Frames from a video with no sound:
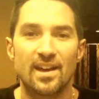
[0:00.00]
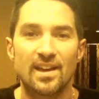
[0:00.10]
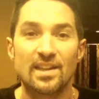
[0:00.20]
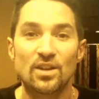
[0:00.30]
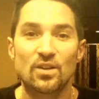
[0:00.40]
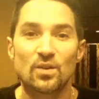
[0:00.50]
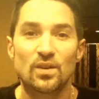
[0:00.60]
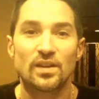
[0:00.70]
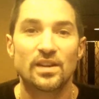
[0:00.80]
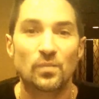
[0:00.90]
Hello
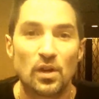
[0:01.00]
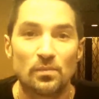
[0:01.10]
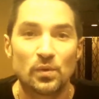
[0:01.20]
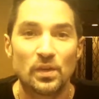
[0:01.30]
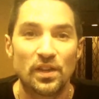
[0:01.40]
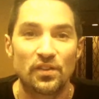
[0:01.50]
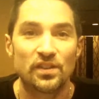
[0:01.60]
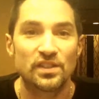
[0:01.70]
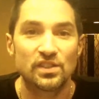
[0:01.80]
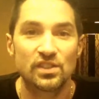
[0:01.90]
and welcome to another
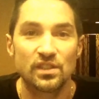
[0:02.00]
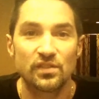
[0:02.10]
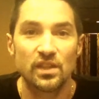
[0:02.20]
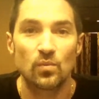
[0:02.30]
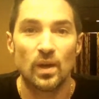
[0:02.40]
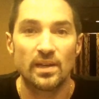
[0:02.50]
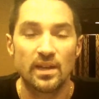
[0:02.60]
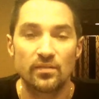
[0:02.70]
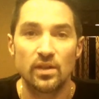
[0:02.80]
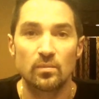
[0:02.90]
edition of the
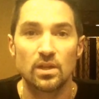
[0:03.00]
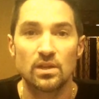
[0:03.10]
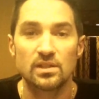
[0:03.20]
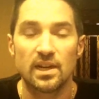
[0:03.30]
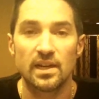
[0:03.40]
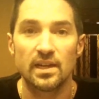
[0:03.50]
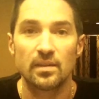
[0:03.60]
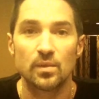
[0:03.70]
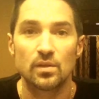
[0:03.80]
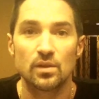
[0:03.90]
Winedown Video Blogs. I
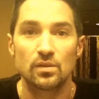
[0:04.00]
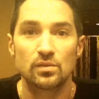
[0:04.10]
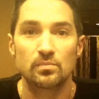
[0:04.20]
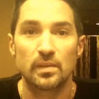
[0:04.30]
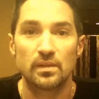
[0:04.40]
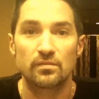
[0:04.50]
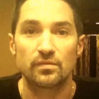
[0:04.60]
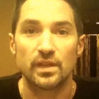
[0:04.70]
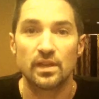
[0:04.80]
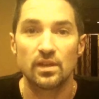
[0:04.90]
am your host, Ben
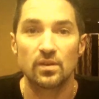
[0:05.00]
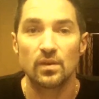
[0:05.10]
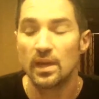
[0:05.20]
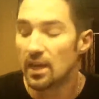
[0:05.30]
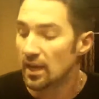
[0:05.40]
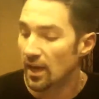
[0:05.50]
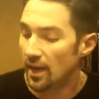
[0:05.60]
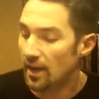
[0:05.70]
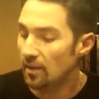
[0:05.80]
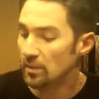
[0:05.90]
Franco.
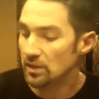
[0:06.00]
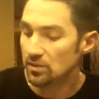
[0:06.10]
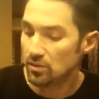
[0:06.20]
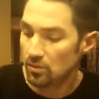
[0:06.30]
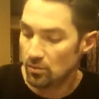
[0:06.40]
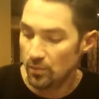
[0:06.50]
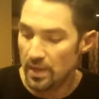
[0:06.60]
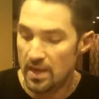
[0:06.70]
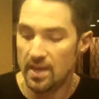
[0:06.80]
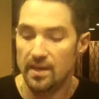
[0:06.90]
Um, so
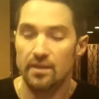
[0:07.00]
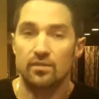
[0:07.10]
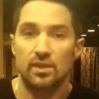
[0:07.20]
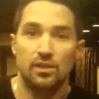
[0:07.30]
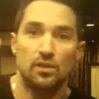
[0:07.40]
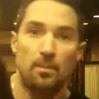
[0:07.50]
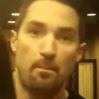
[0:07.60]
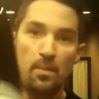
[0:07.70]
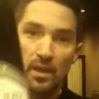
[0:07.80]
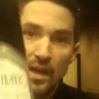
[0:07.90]
we have another
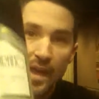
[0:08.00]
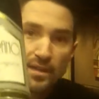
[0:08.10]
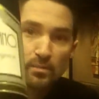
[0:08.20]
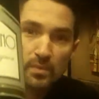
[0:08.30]
big ass